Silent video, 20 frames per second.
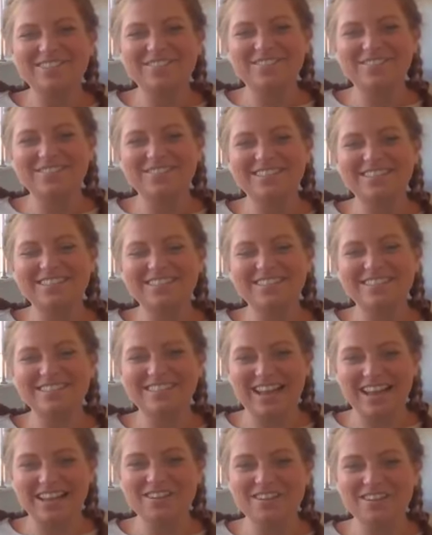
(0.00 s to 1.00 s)
Um,
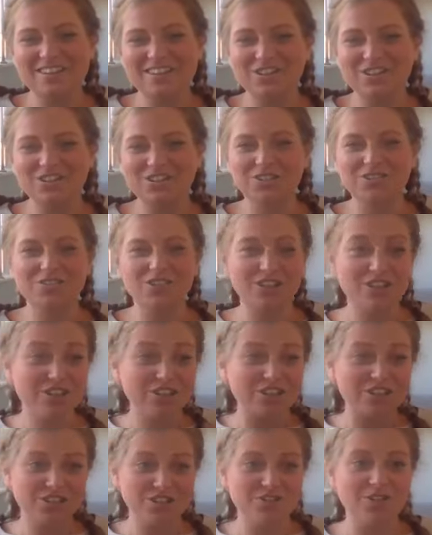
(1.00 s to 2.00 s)
yeah, are you going to do?
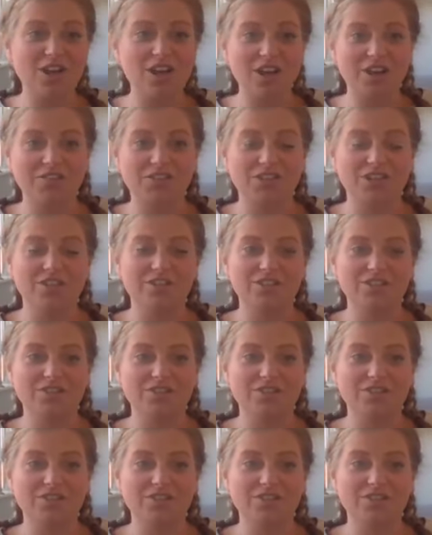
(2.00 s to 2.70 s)
Are you going to do live